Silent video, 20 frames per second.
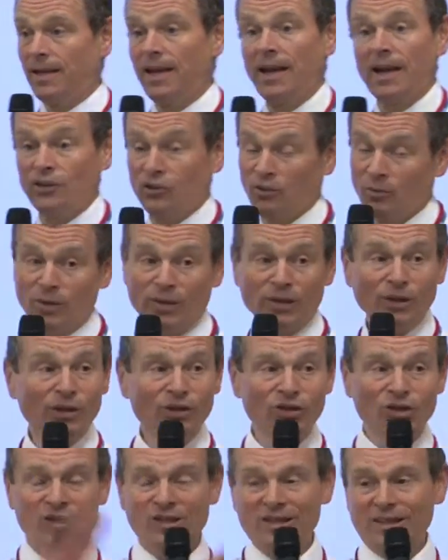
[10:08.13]
and your
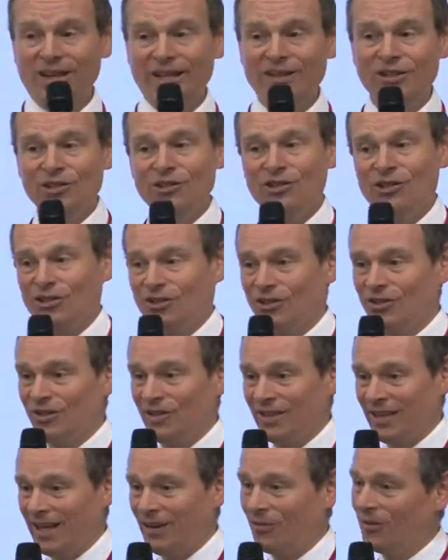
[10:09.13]
pathologists like Newton who
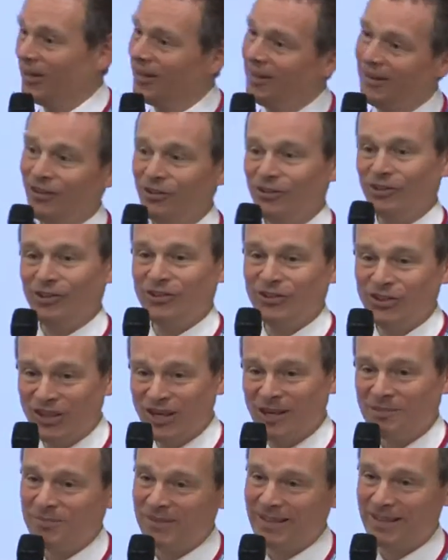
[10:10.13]
say, well, hold on
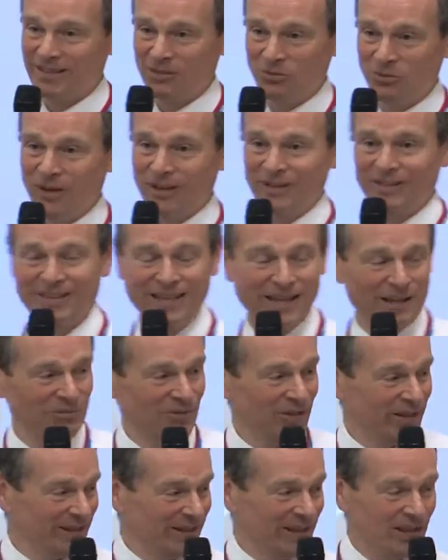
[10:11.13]
chaps, that's a wild type,
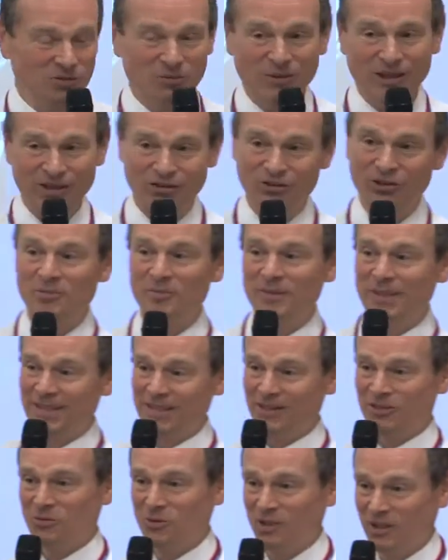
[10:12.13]
just that's why treatment
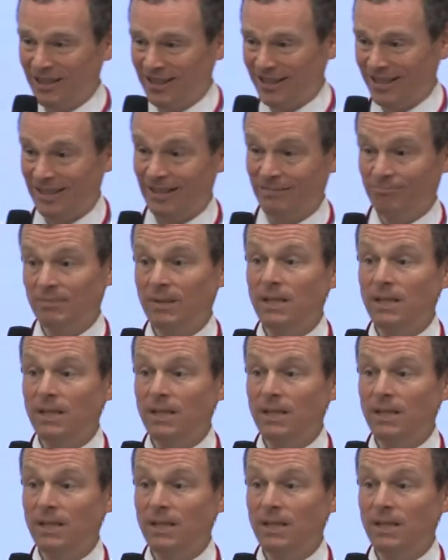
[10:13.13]
isn't working.